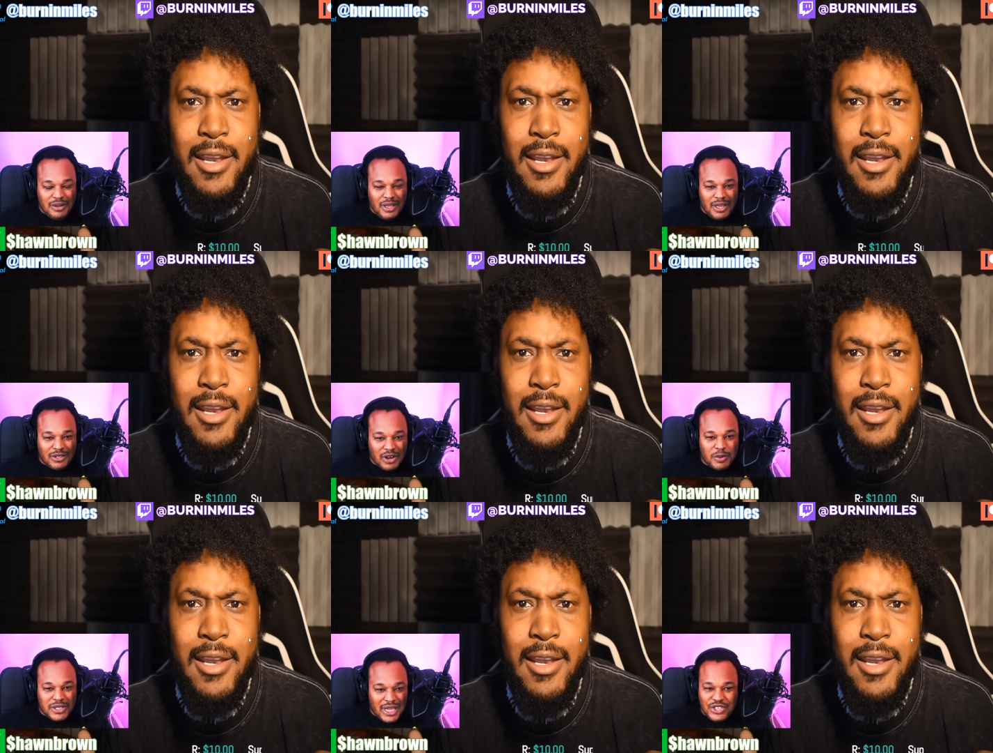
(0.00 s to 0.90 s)

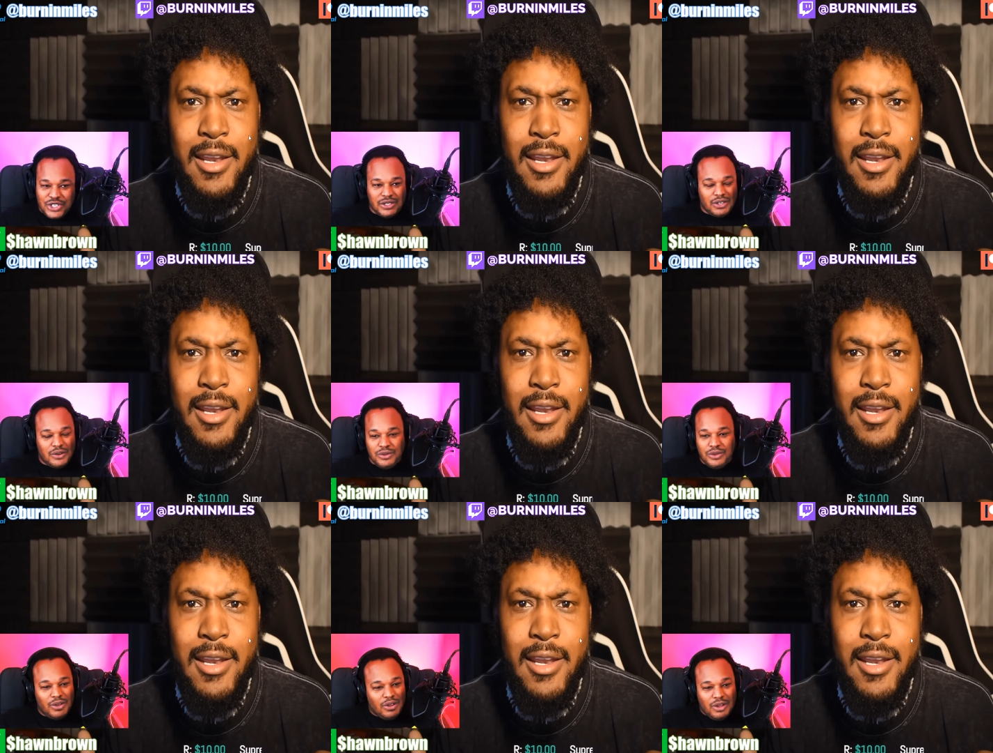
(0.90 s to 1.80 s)
Speaker 1: interpretation. So
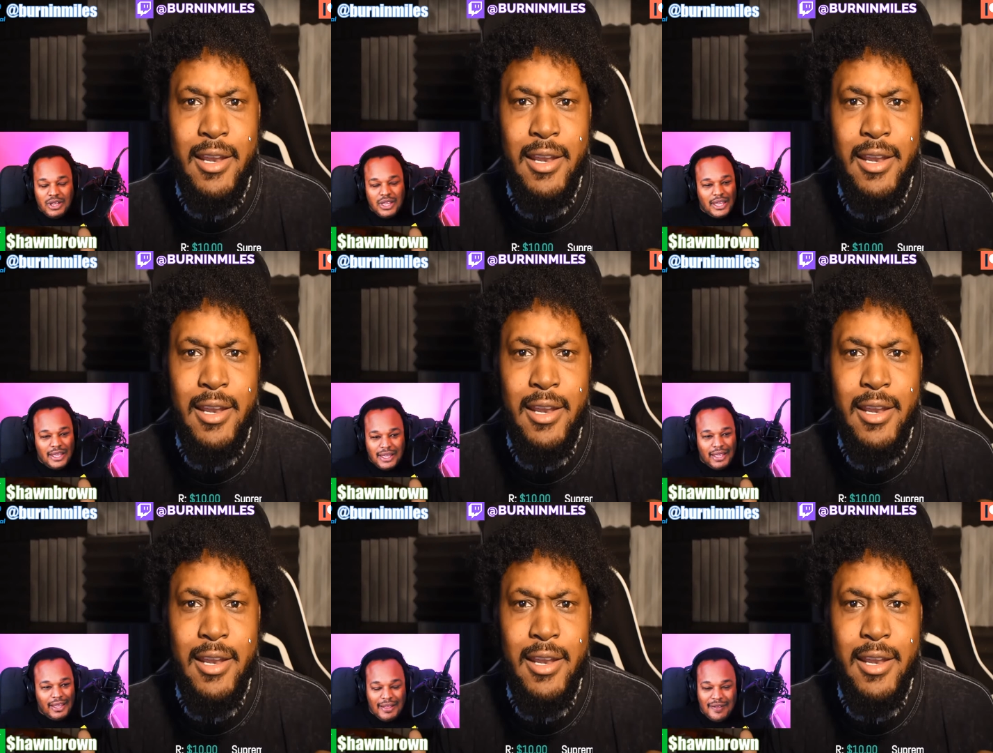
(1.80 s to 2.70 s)
it,
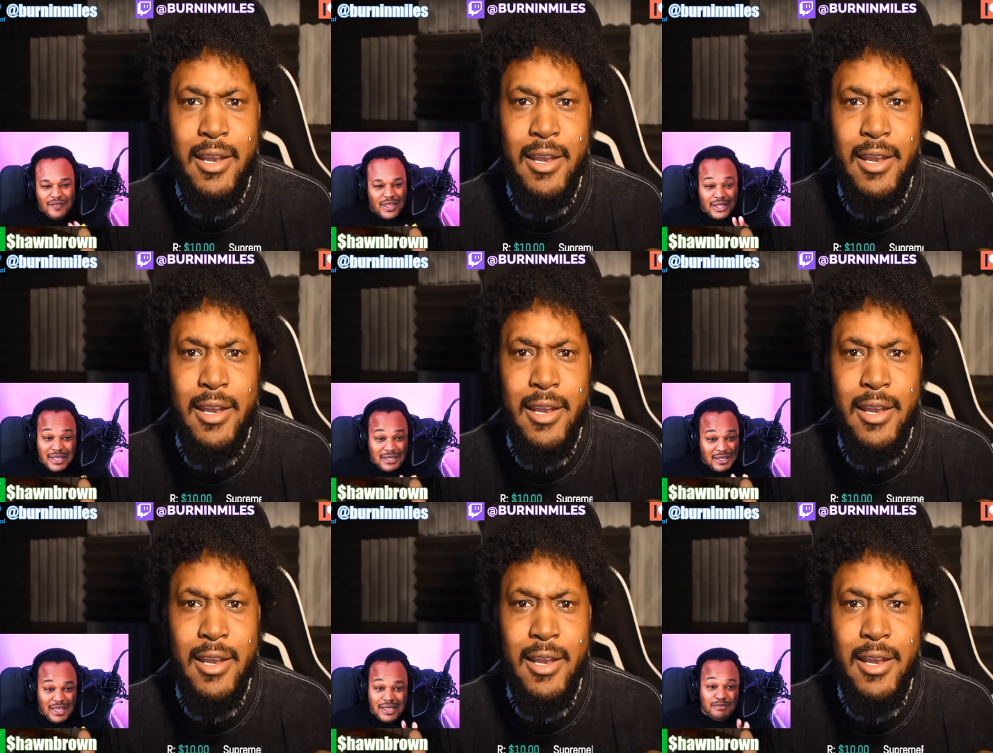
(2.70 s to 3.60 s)
this
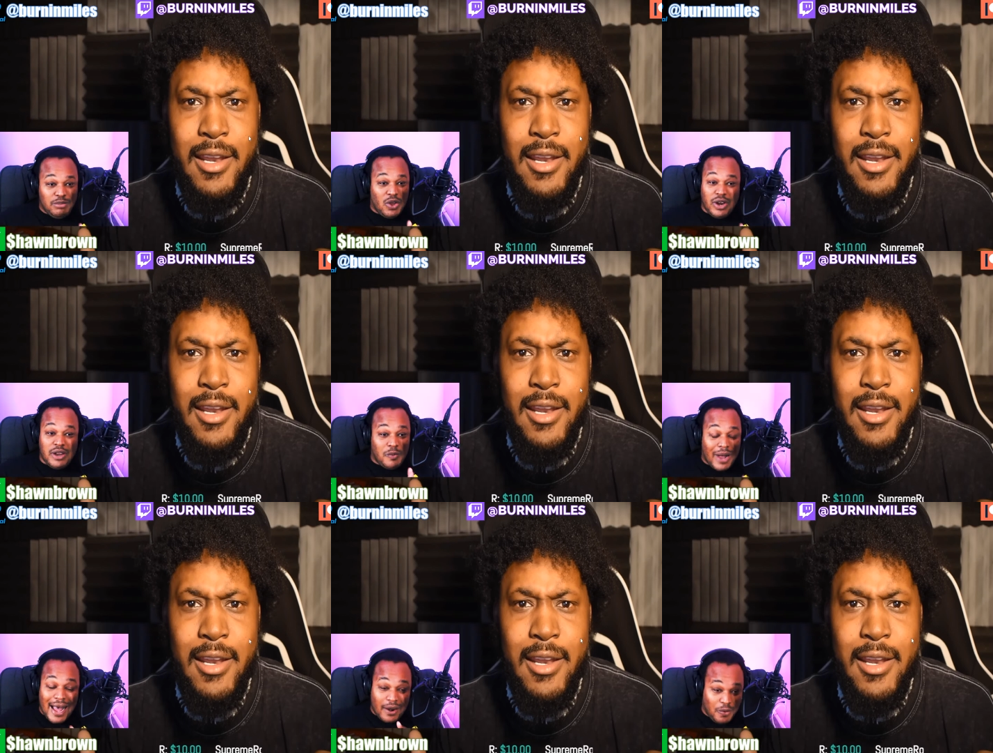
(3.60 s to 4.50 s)
he's blowing it
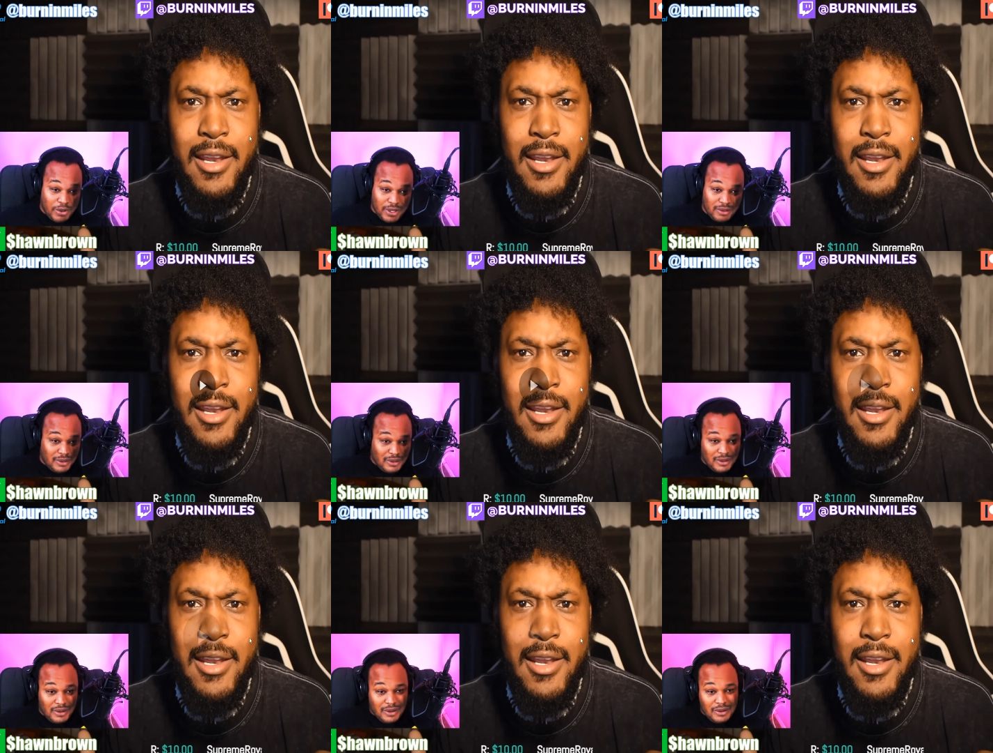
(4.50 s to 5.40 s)
wide open.
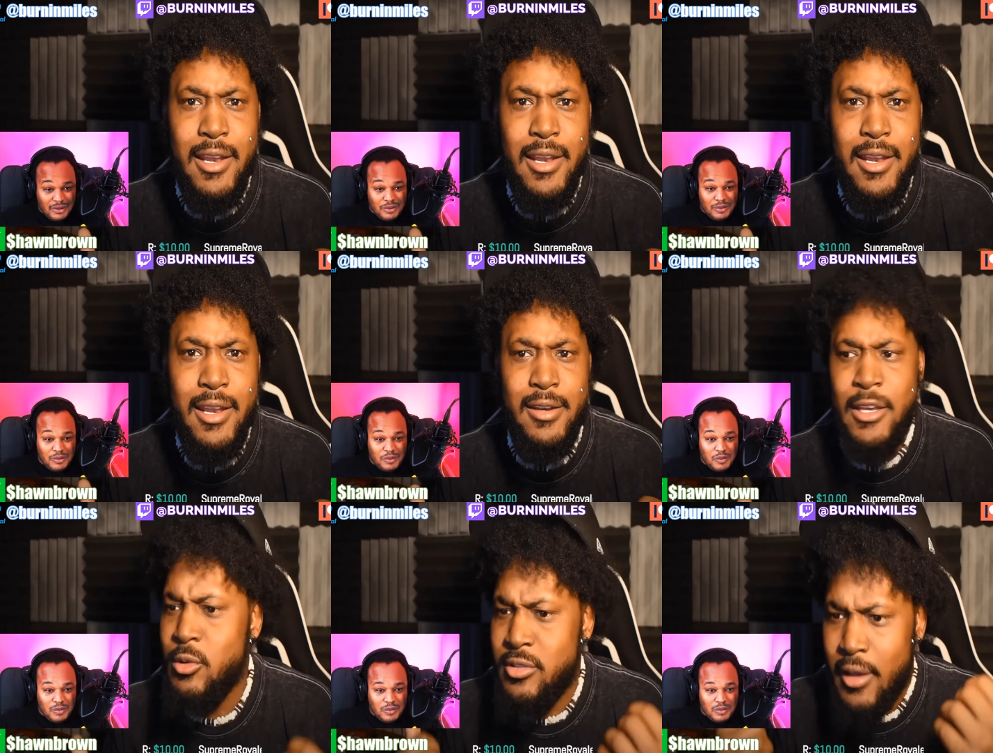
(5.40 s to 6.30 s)
Speaker 2: He
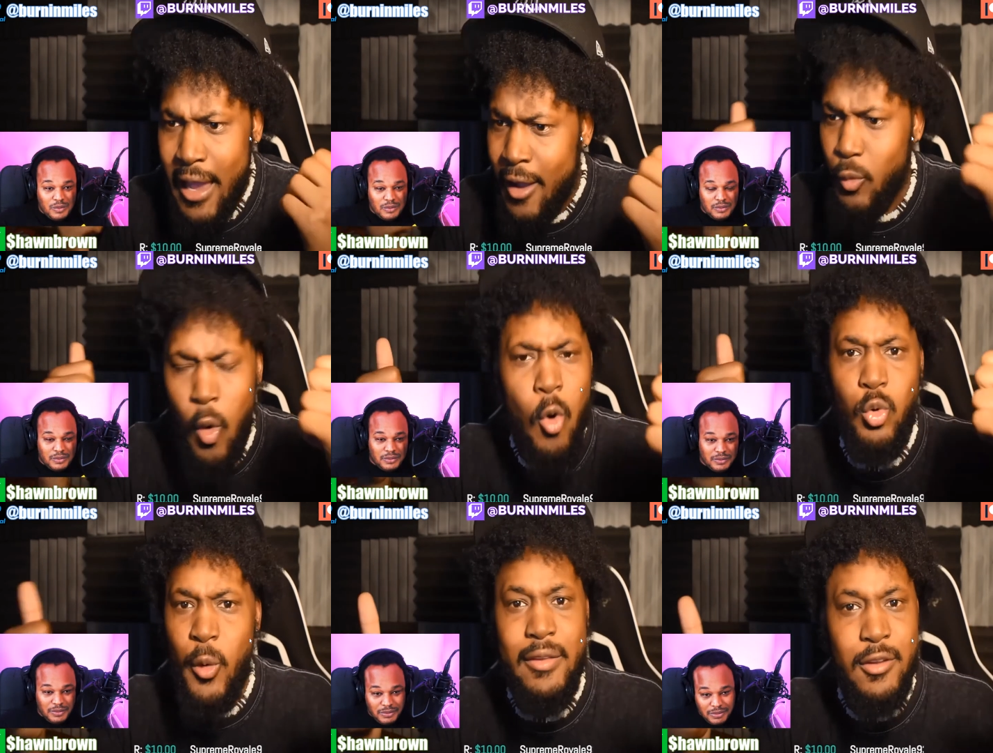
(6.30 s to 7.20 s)
was, oh,
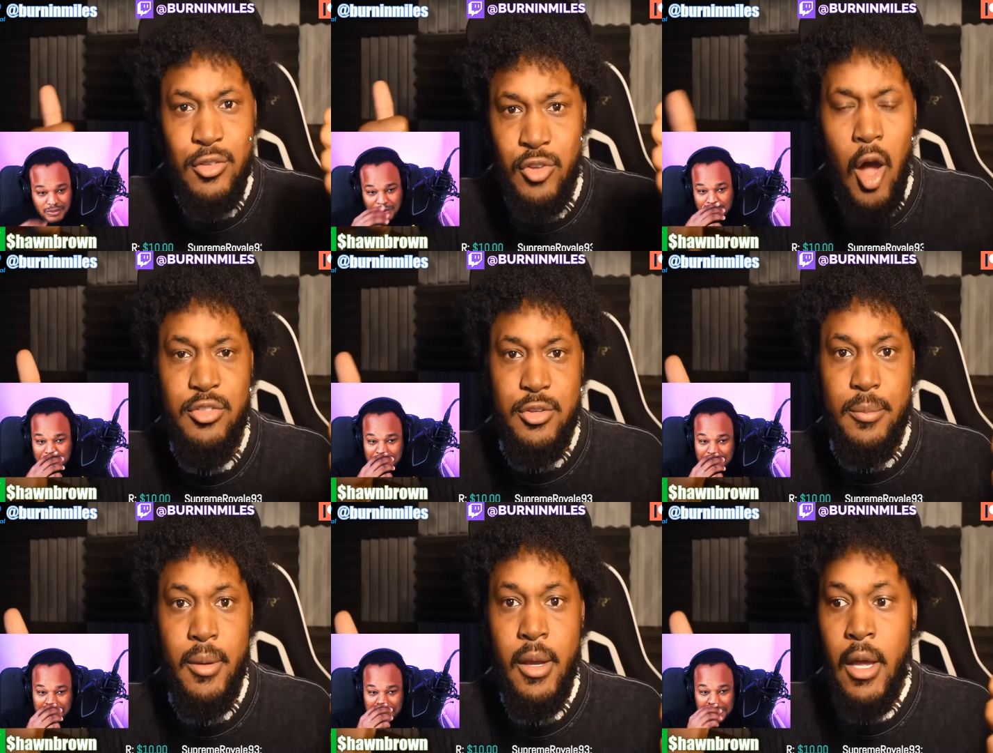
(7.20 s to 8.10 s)
great. This is
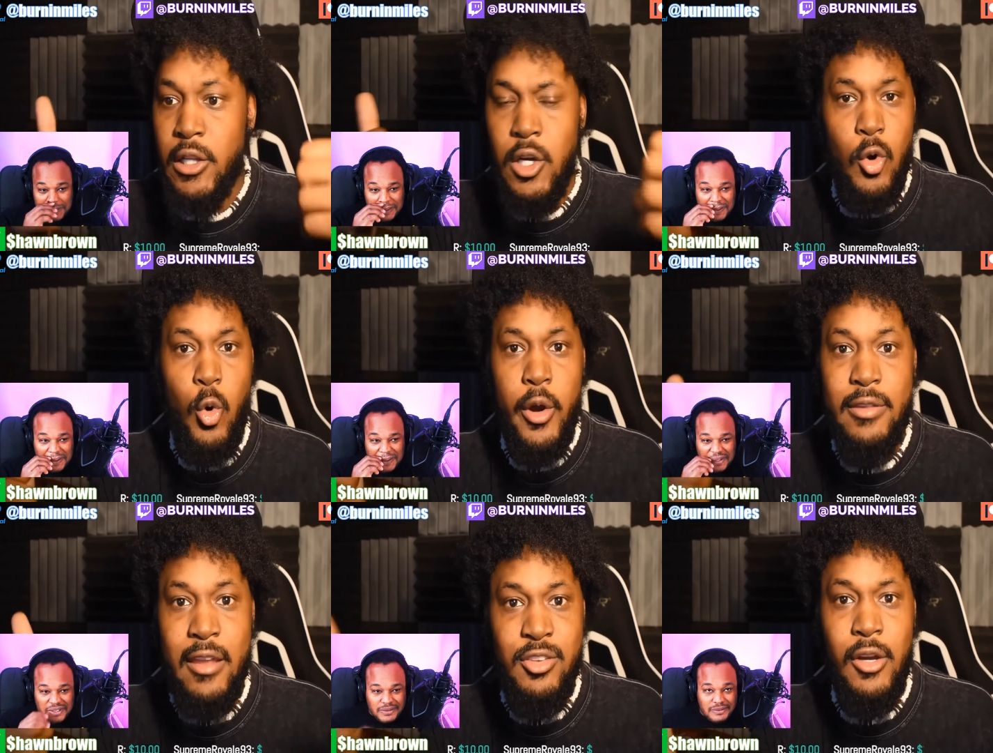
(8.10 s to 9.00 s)
awesome. Look, Corey,
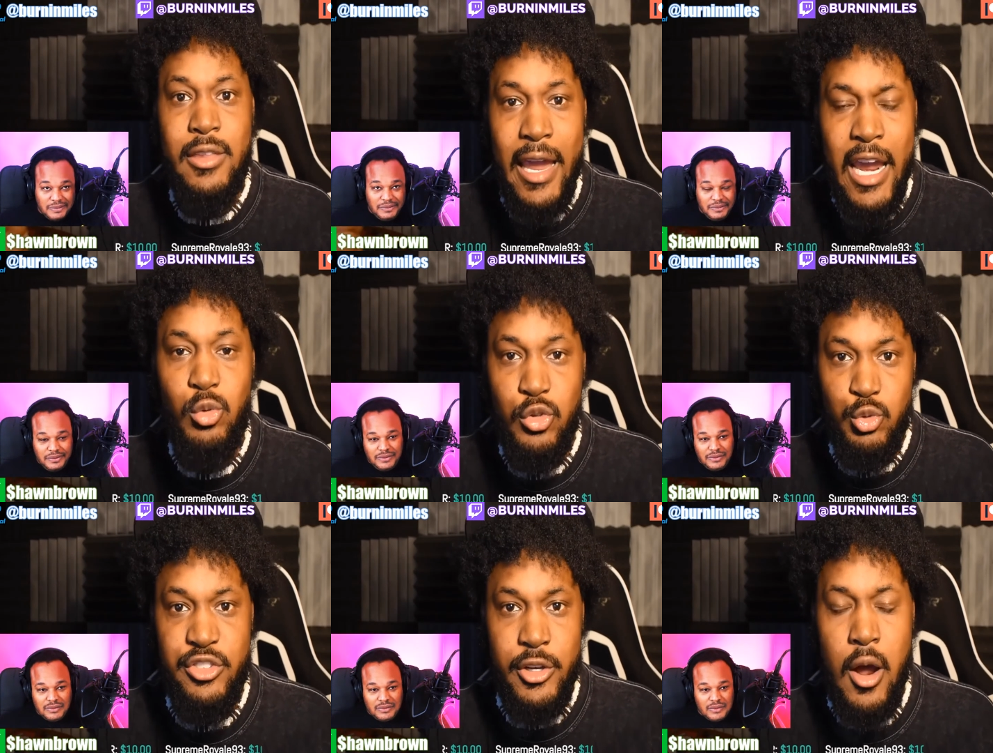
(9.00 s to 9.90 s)
they took the age
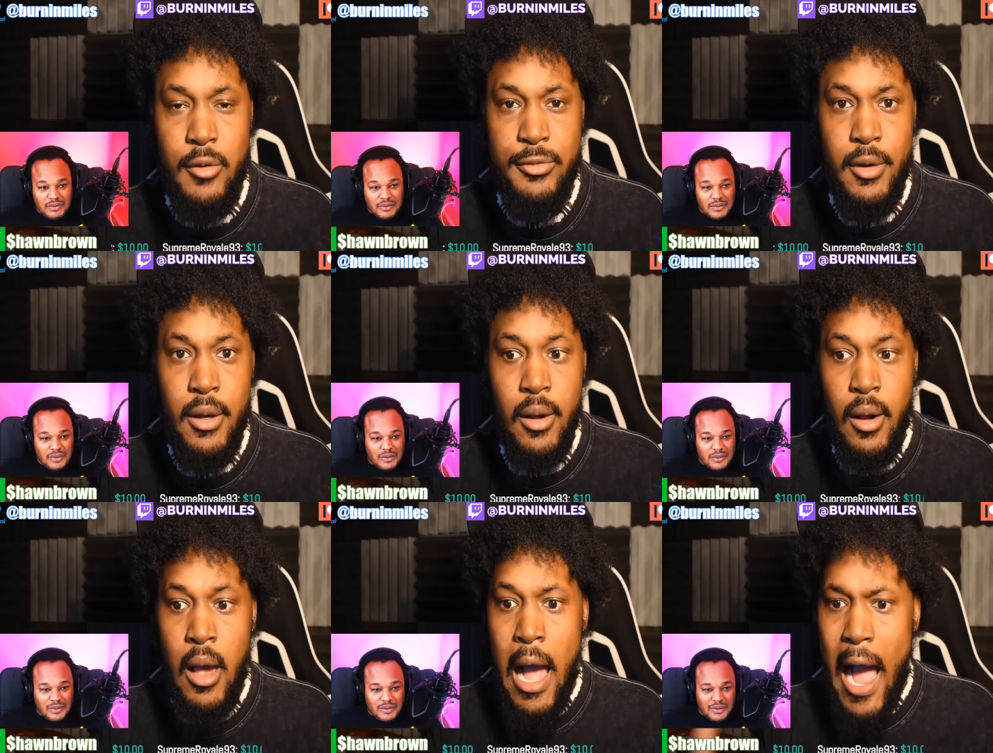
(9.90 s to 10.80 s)
restriction off.
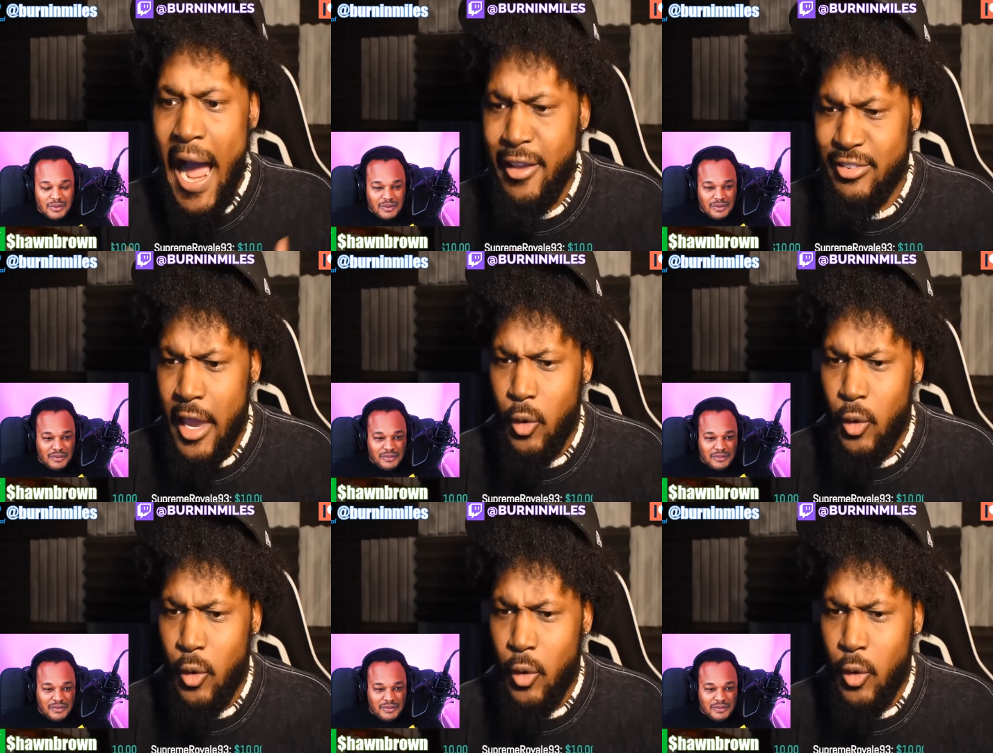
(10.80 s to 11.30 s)
I said,